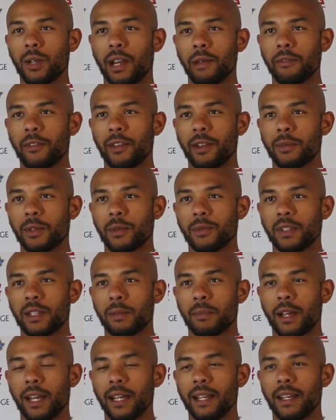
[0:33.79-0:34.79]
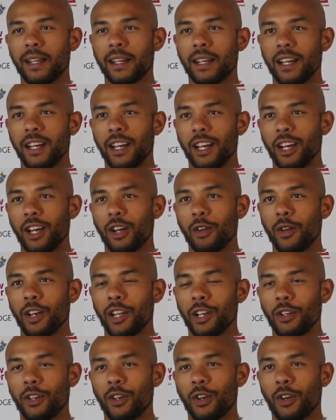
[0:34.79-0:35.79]
Glenn Phillips obviously played a
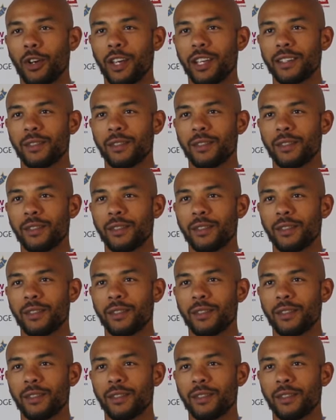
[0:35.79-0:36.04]
really good knock.